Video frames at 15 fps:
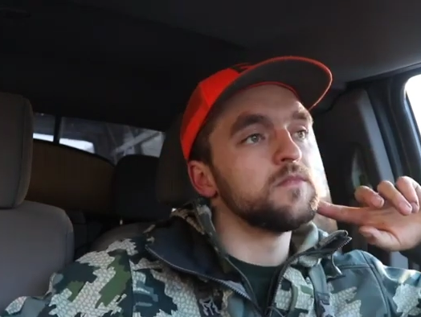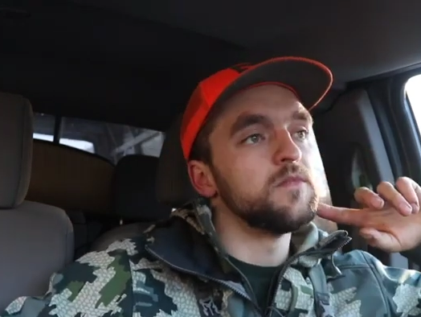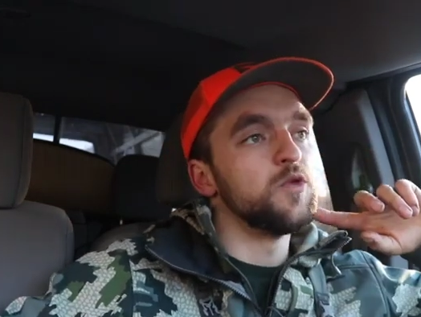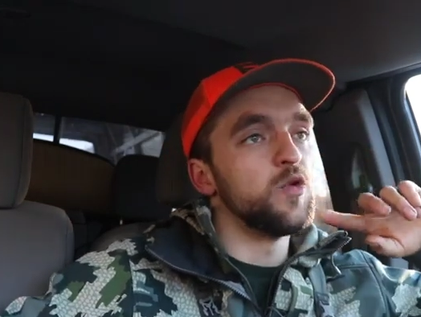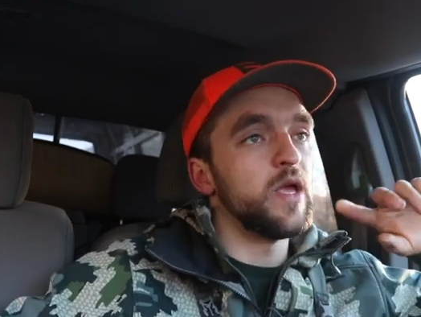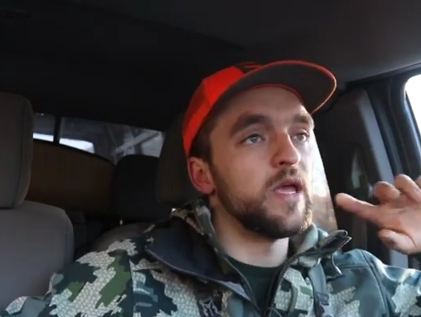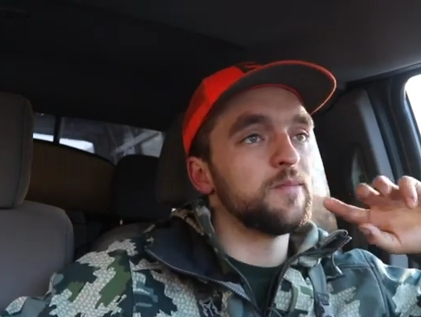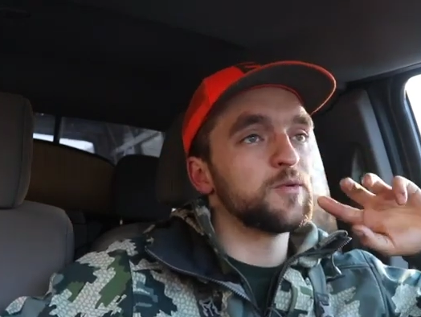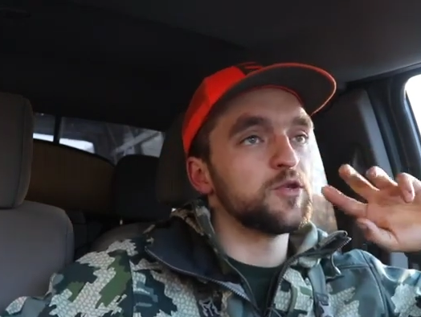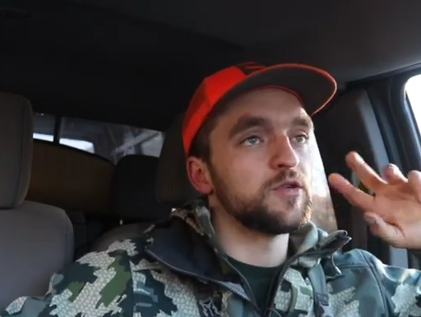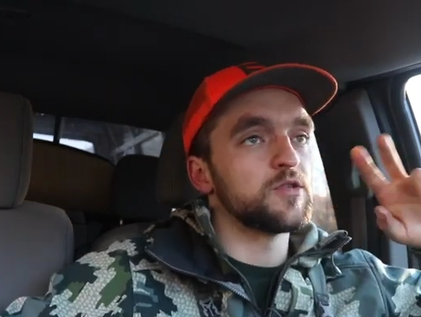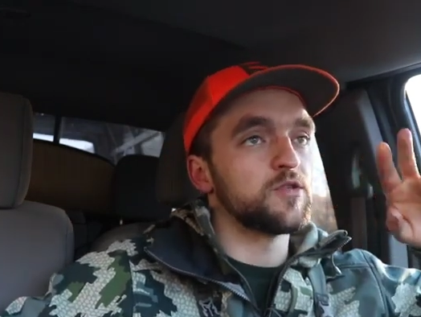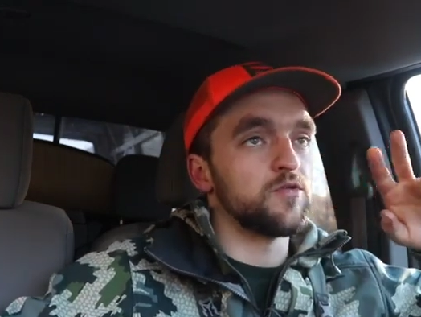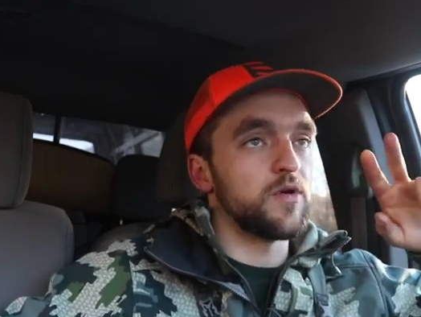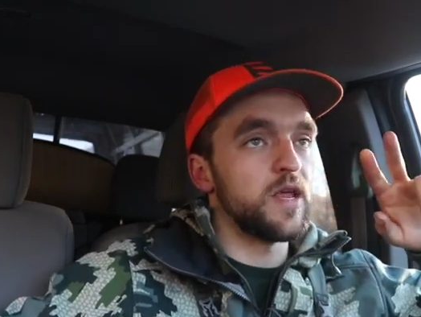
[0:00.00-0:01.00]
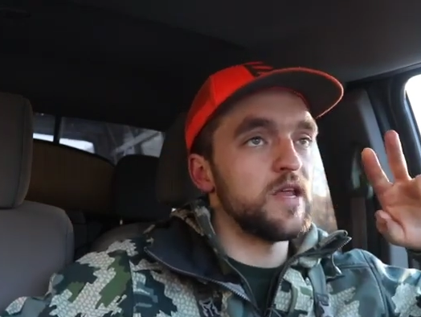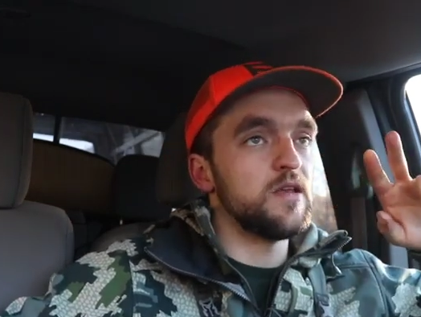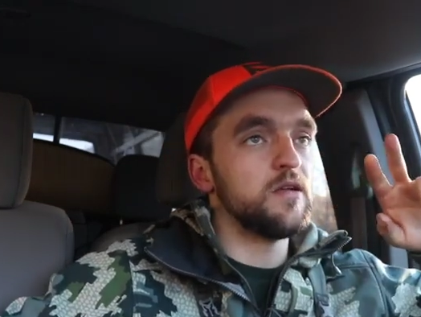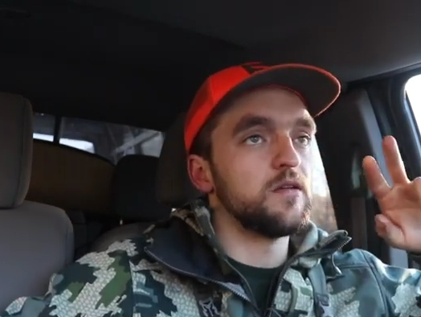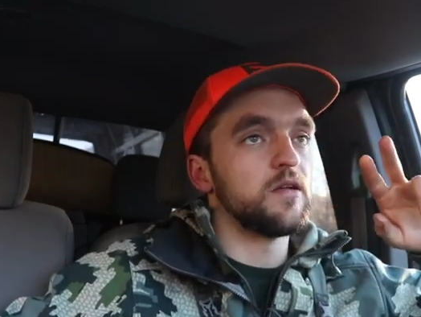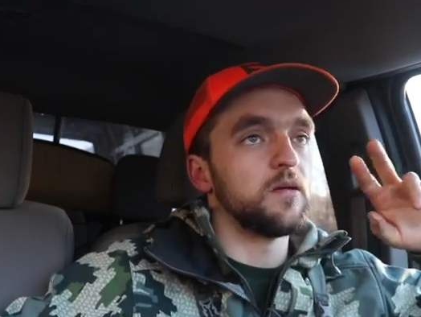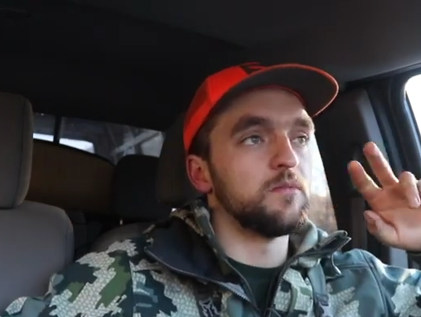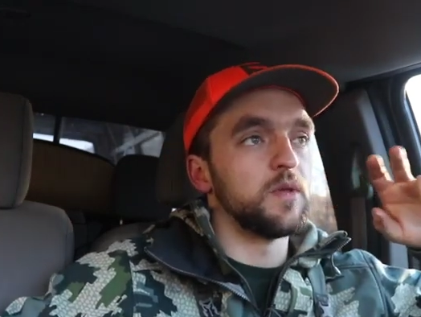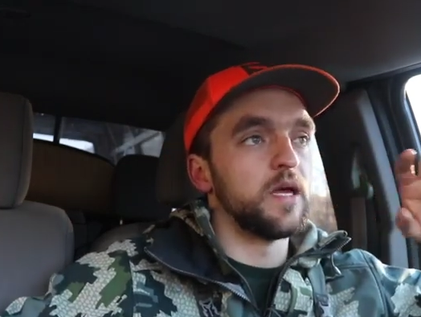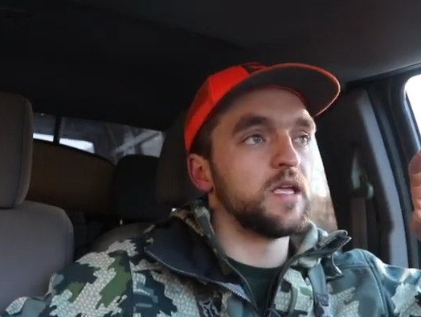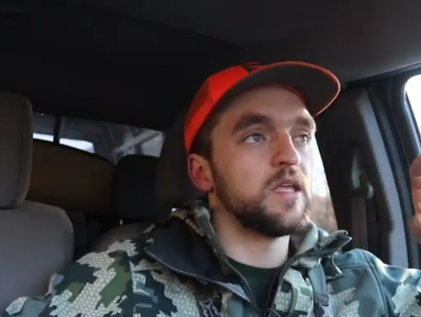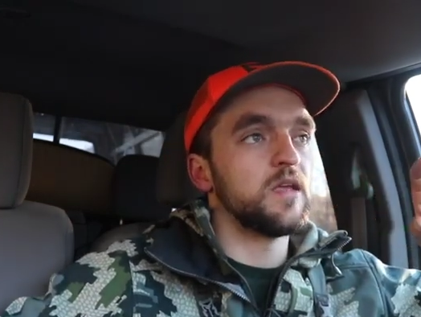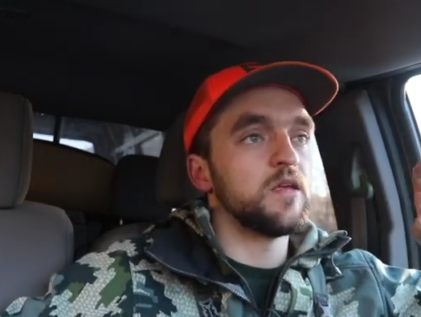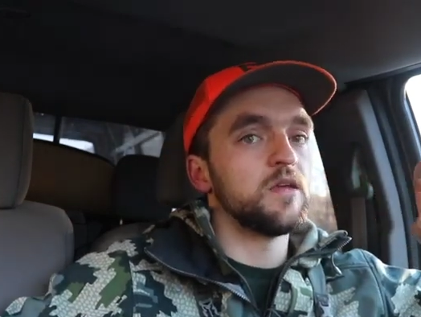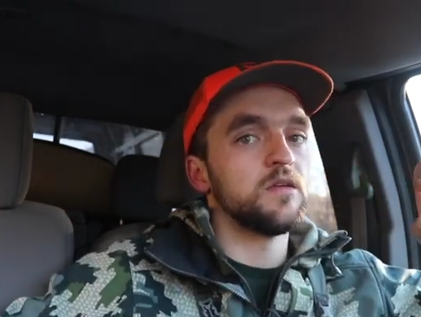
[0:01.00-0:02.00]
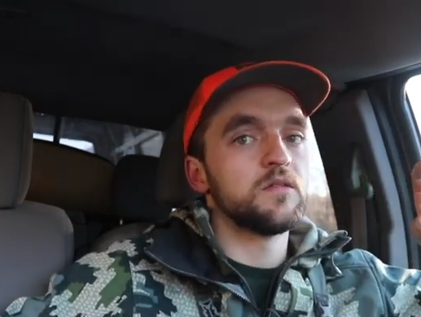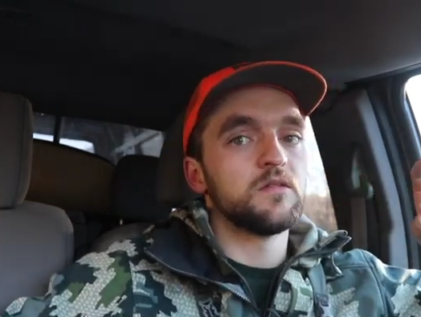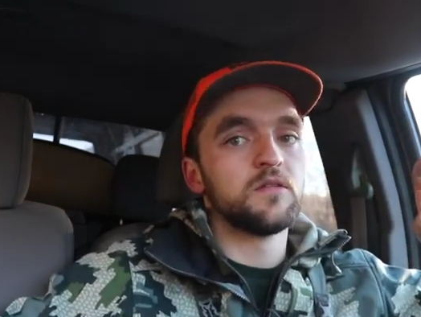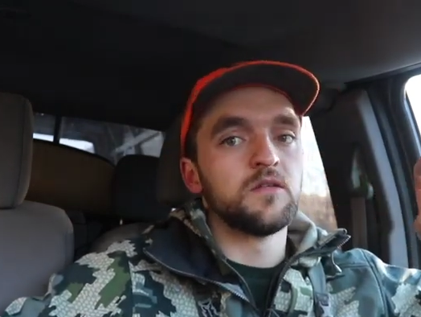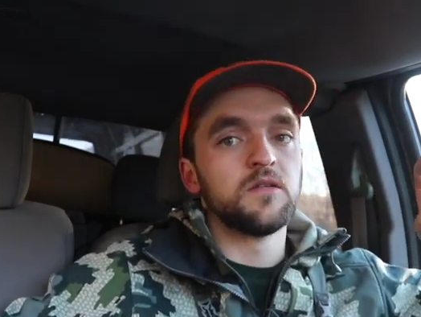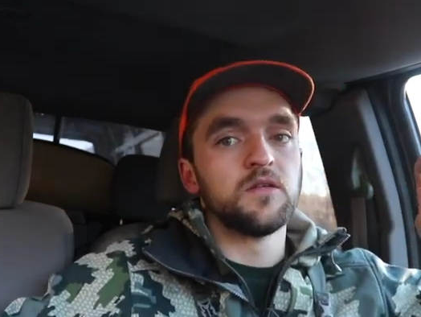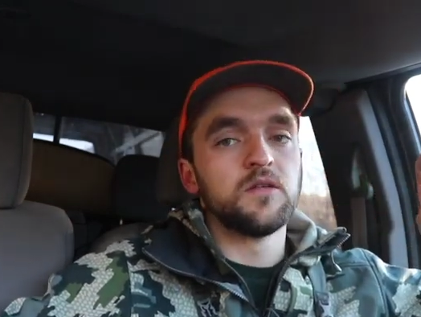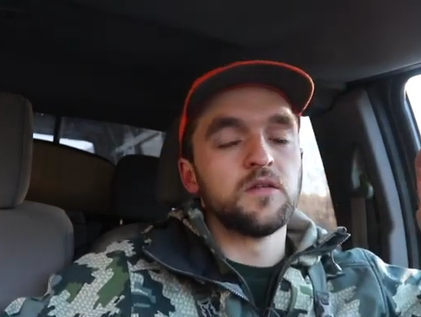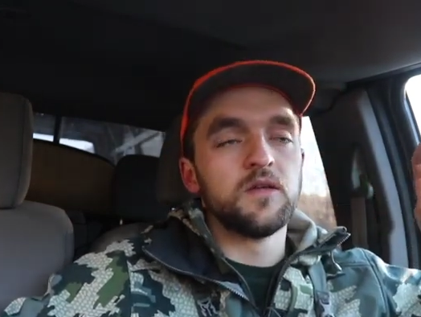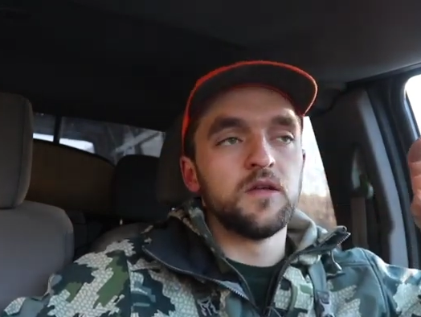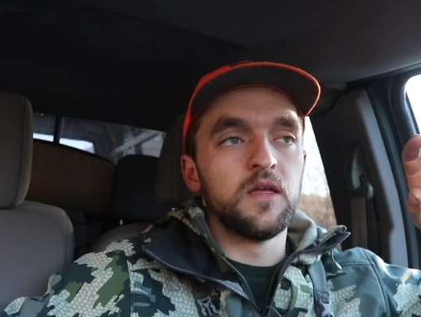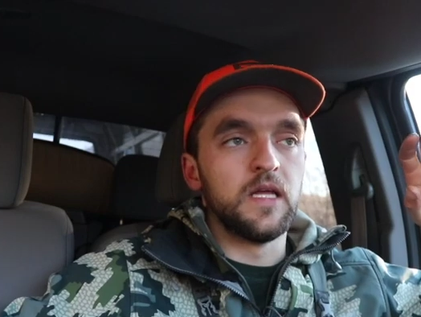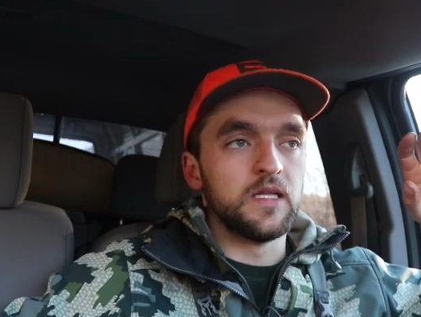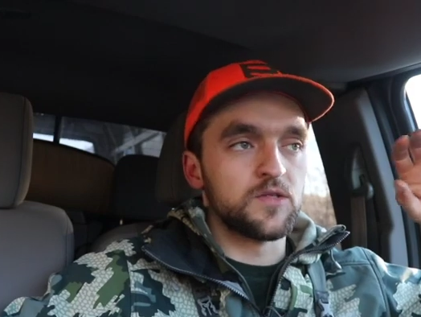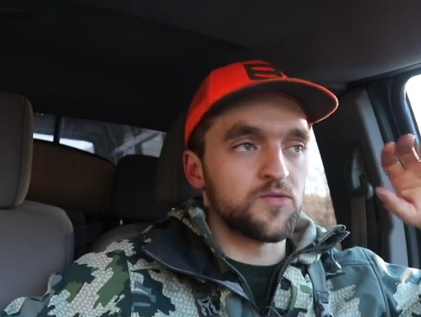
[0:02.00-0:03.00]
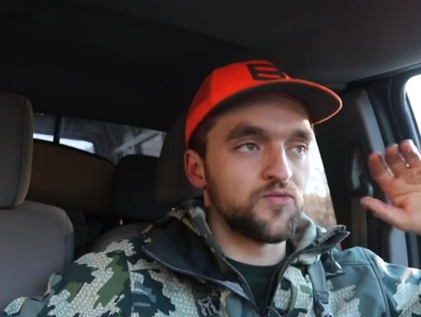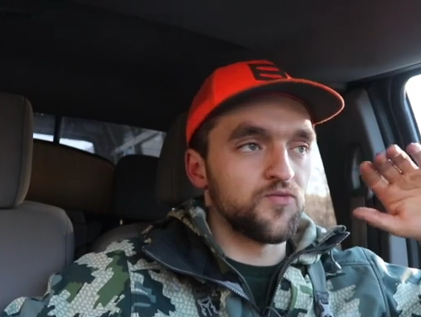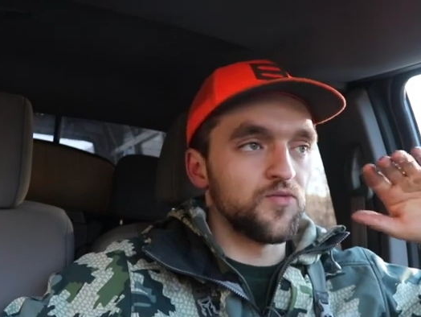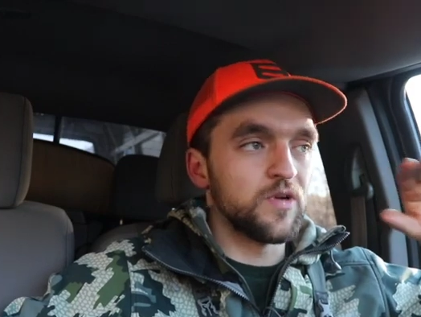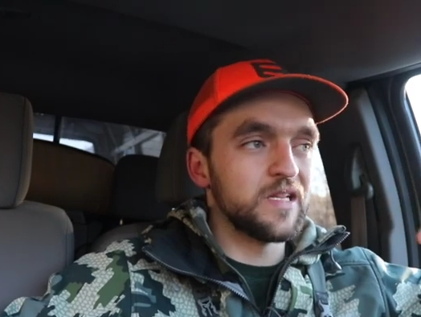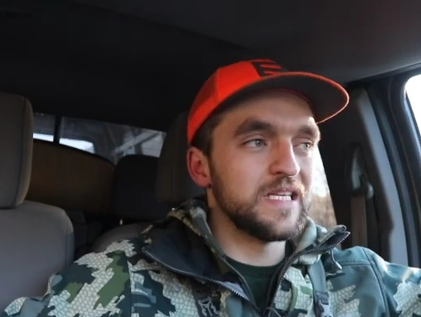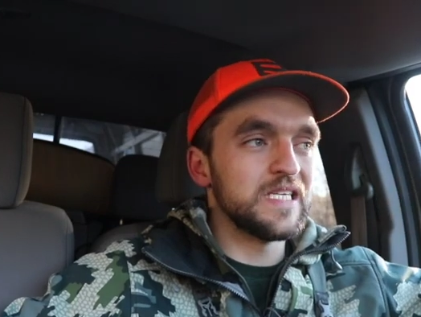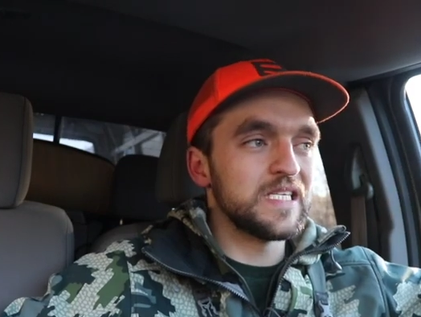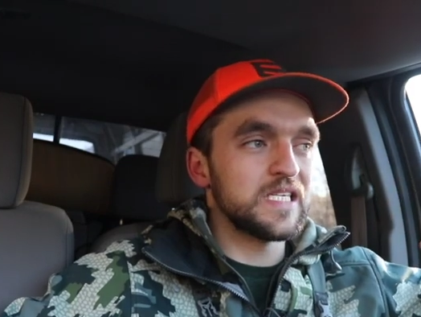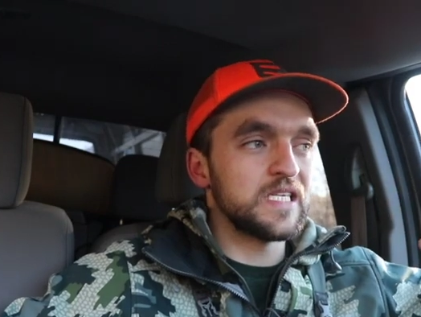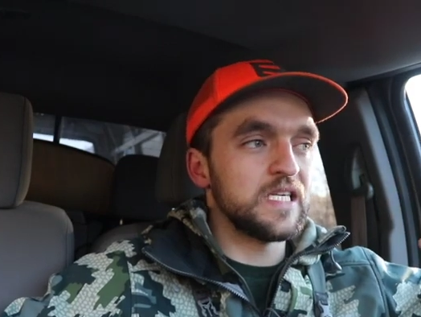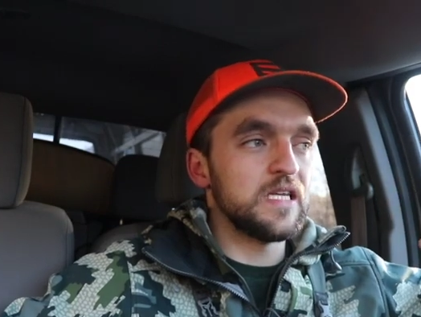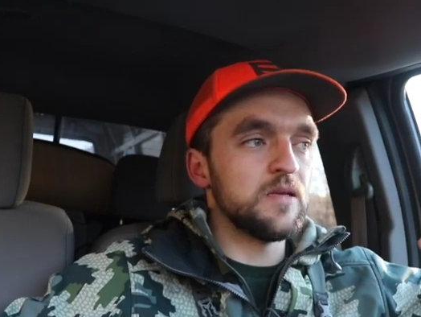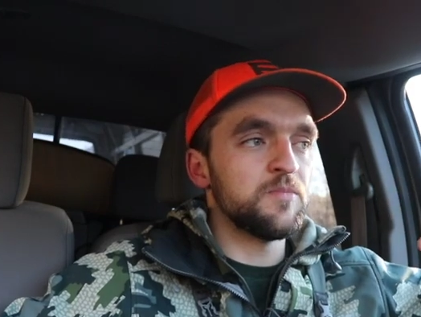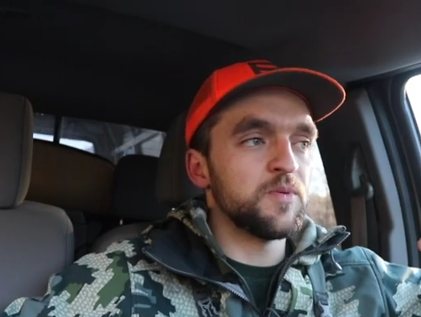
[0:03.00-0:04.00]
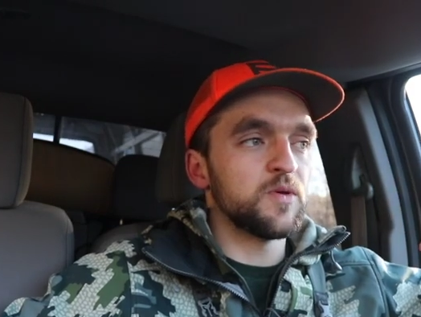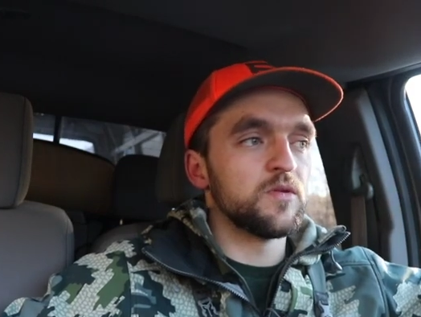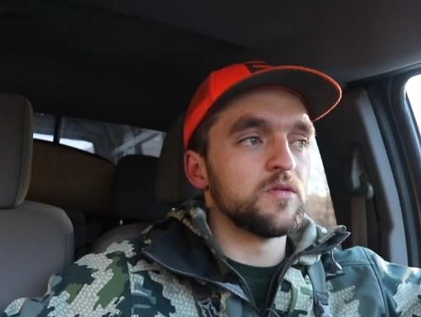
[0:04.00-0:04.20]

New Hampshire is great. I'm liking it. It's really steep.